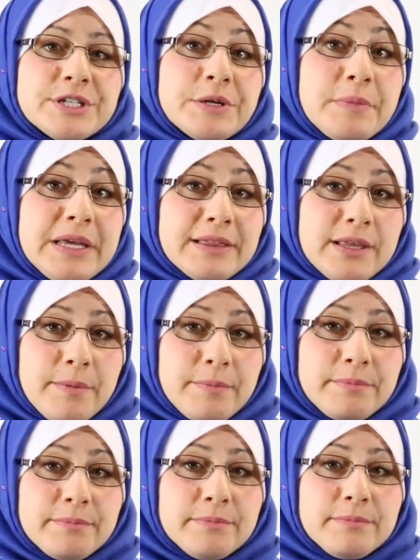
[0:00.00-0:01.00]
to meet them,
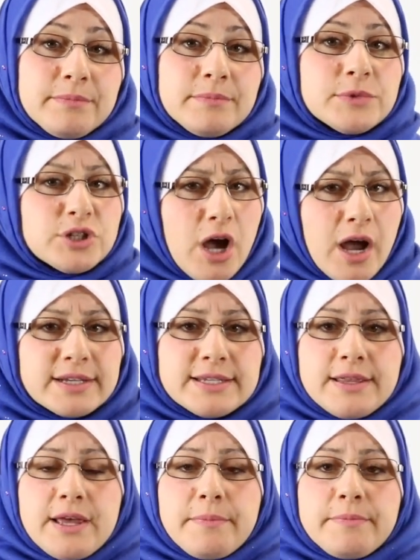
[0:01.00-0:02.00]
talk
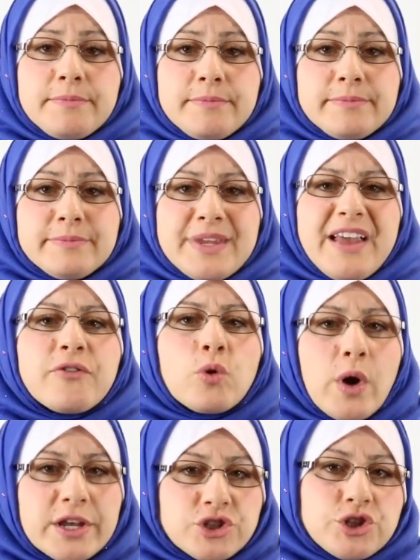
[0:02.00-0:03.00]
to them, have
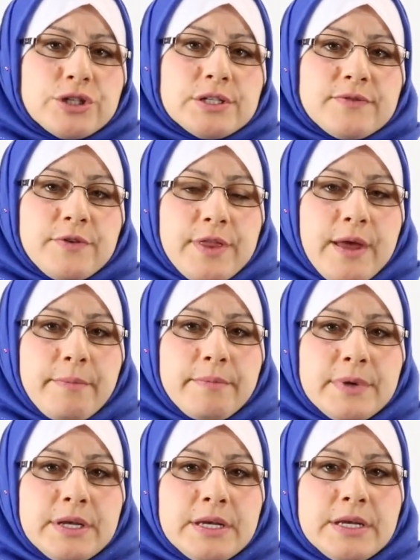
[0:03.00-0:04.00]
questions for them,
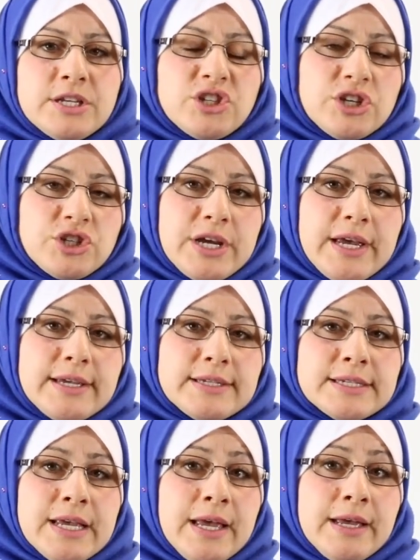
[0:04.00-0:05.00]
such
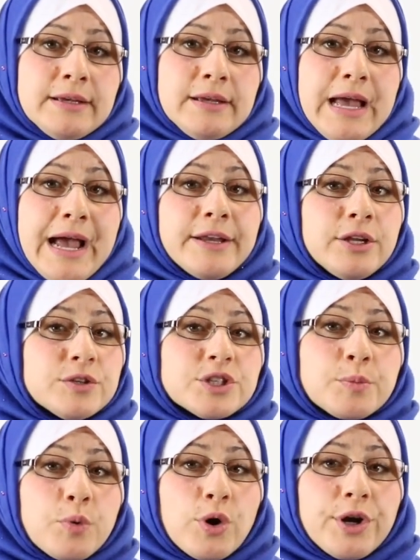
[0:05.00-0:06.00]
as, how do you
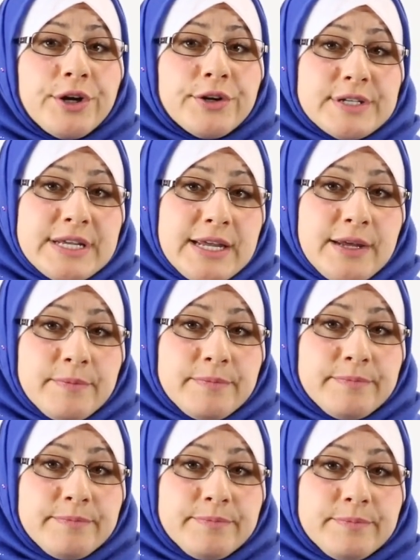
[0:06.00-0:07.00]
support your team?
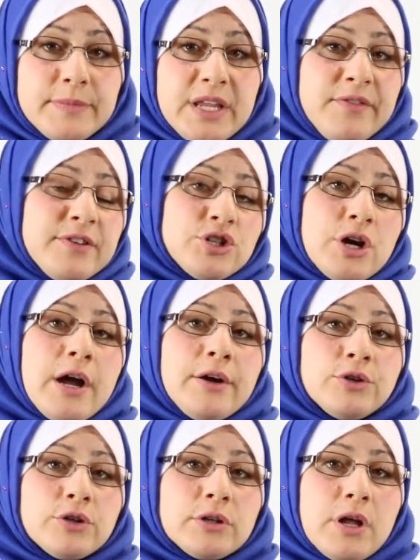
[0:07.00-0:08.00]
If a
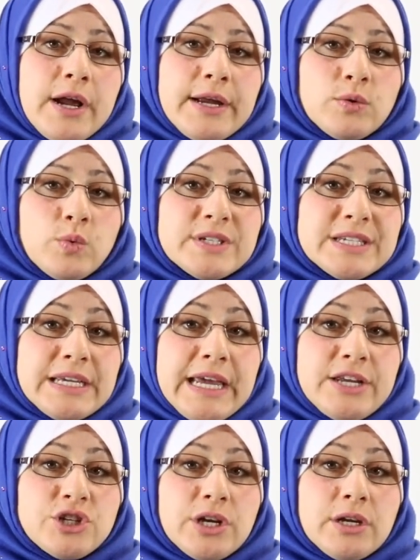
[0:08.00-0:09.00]
child or client was
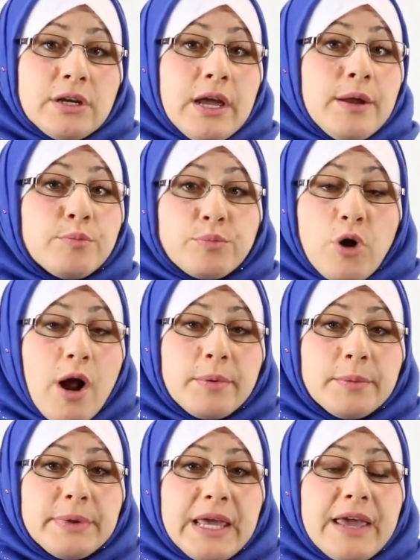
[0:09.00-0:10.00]
engaging in
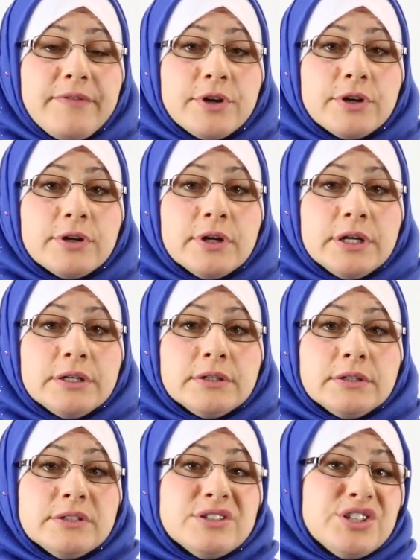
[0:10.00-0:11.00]
problem behavior,
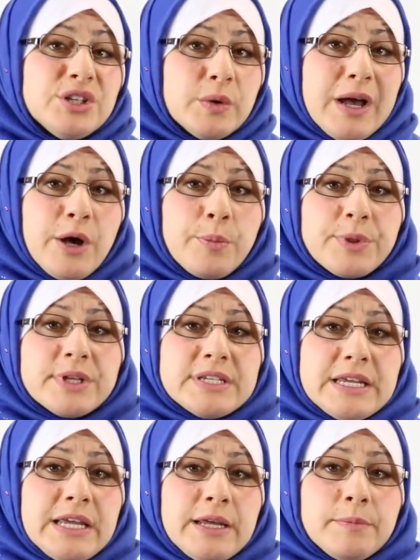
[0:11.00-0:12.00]
do you help the
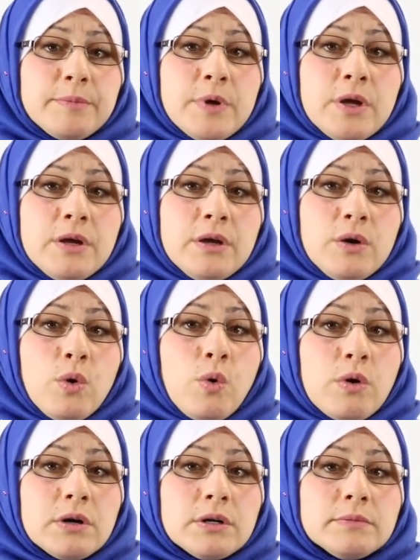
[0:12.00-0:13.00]
team?
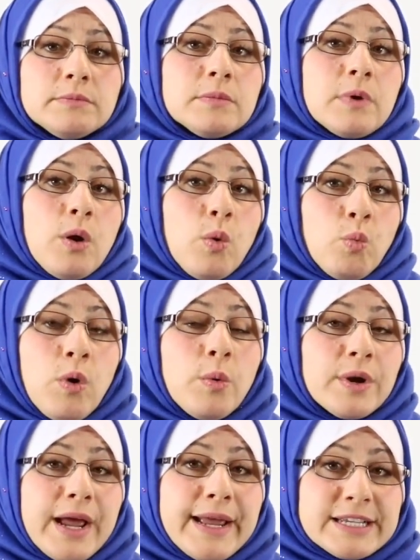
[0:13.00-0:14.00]
Or what
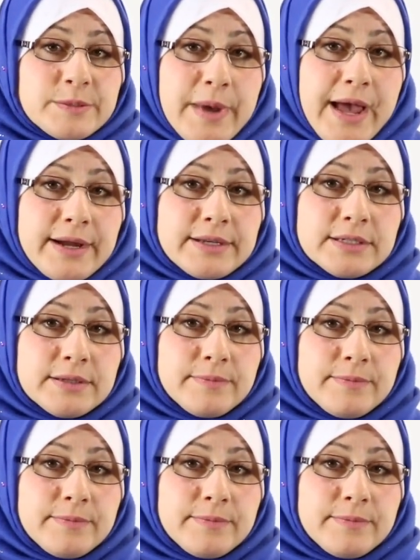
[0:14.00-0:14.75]
would I expect?